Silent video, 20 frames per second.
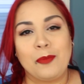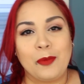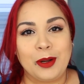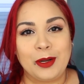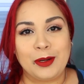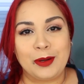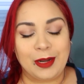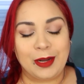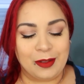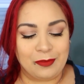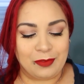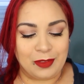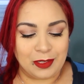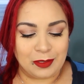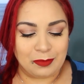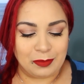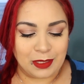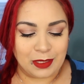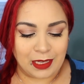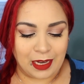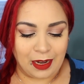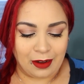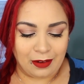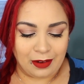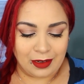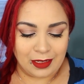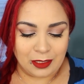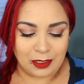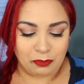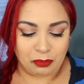wondering if this mascara
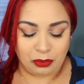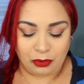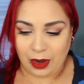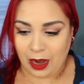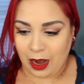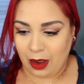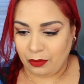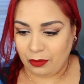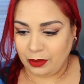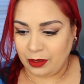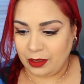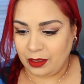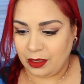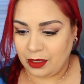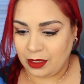is brown.